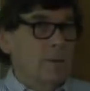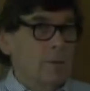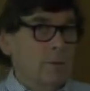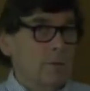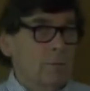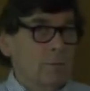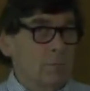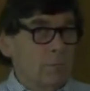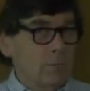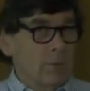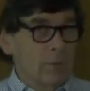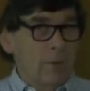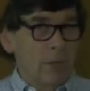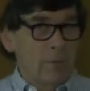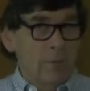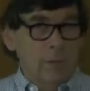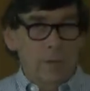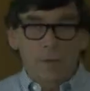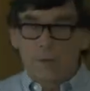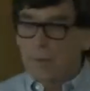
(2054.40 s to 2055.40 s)

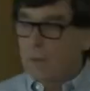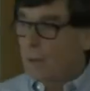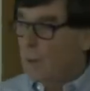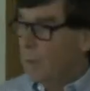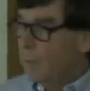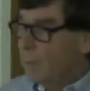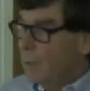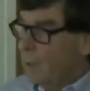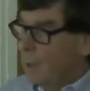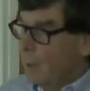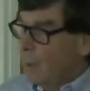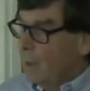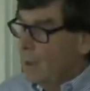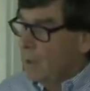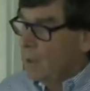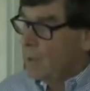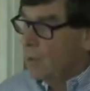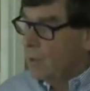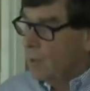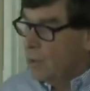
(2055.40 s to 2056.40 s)
five hours' time.
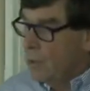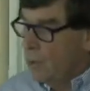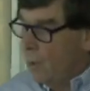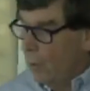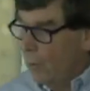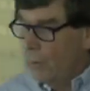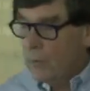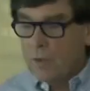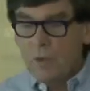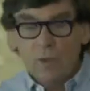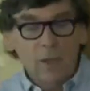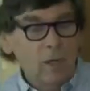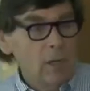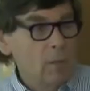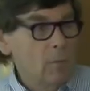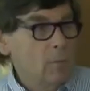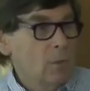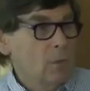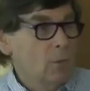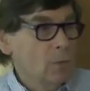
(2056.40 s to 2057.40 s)
So it's not the
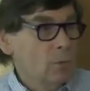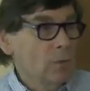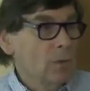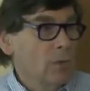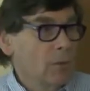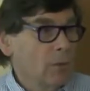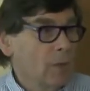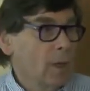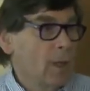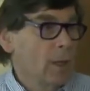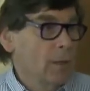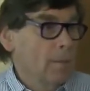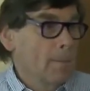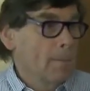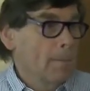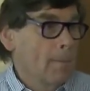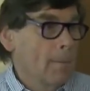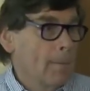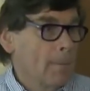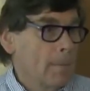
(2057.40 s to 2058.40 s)
same sort of thing,
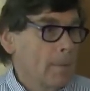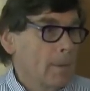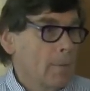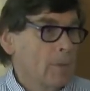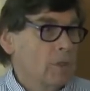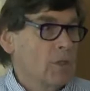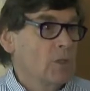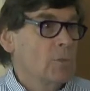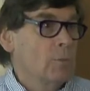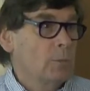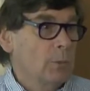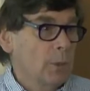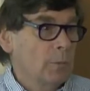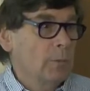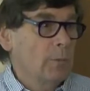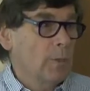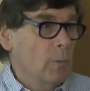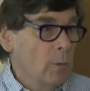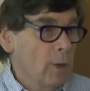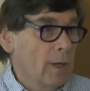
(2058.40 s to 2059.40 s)
which is
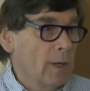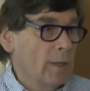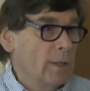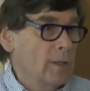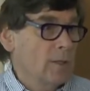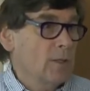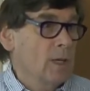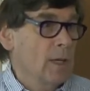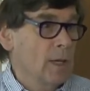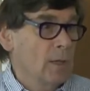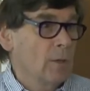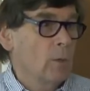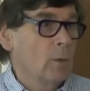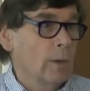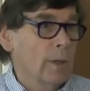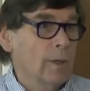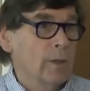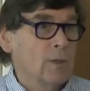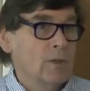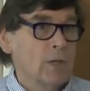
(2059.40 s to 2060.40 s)
probably why it doesn't hit
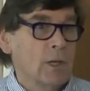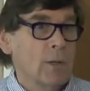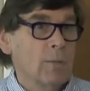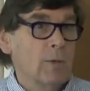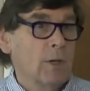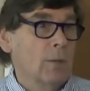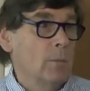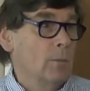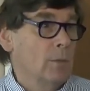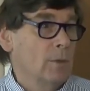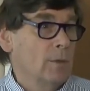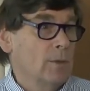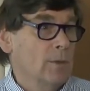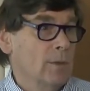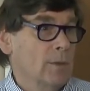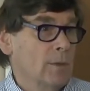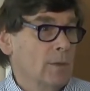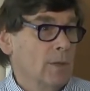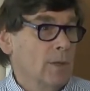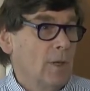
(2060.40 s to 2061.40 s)
quite the same numbers.
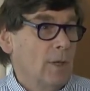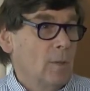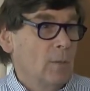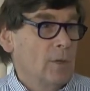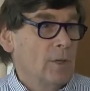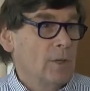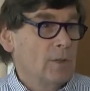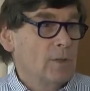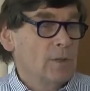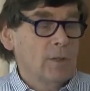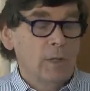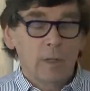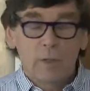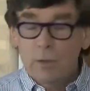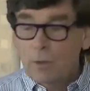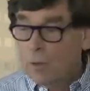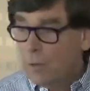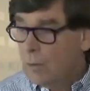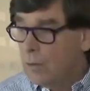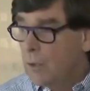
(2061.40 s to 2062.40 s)
But it's,
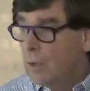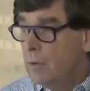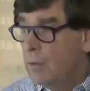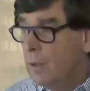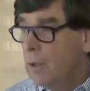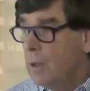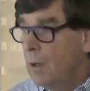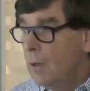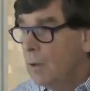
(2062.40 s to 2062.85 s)
it's not only